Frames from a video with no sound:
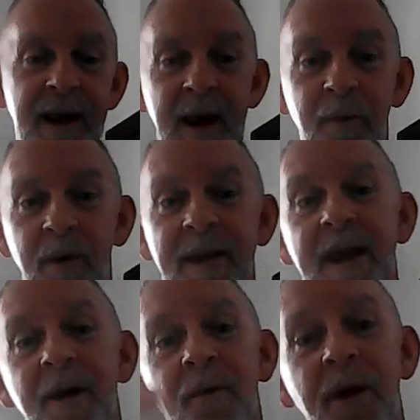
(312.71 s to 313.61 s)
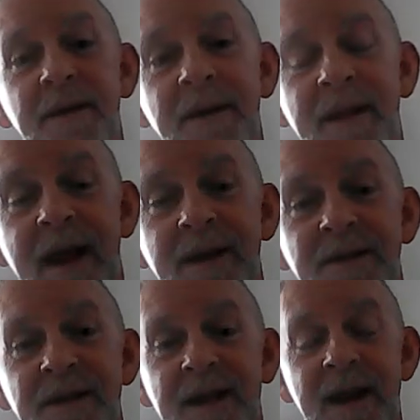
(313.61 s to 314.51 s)
and when they go into that
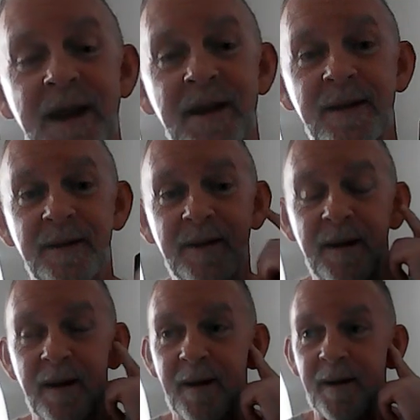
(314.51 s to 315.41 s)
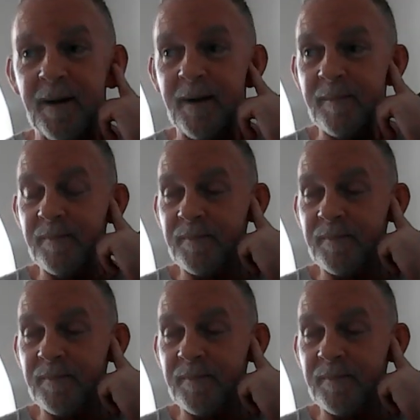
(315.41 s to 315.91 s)
skit, uh,